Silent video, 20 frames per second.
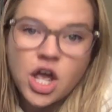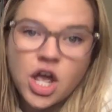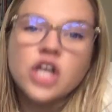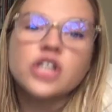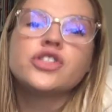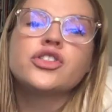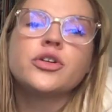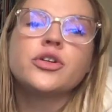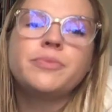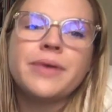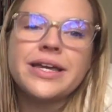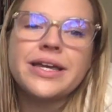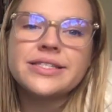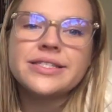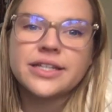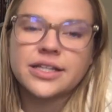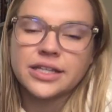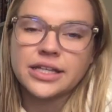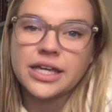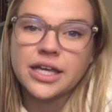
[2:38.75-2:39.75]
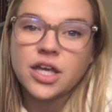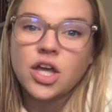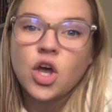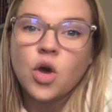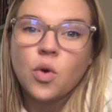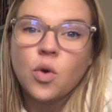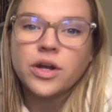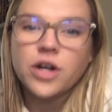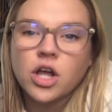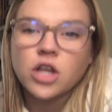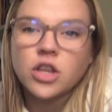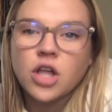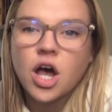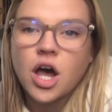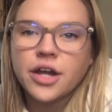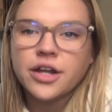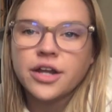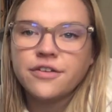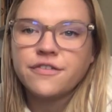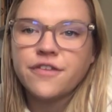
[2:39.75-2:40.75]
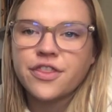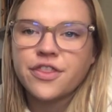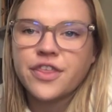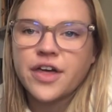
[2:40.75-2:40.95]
So basically, when a lot of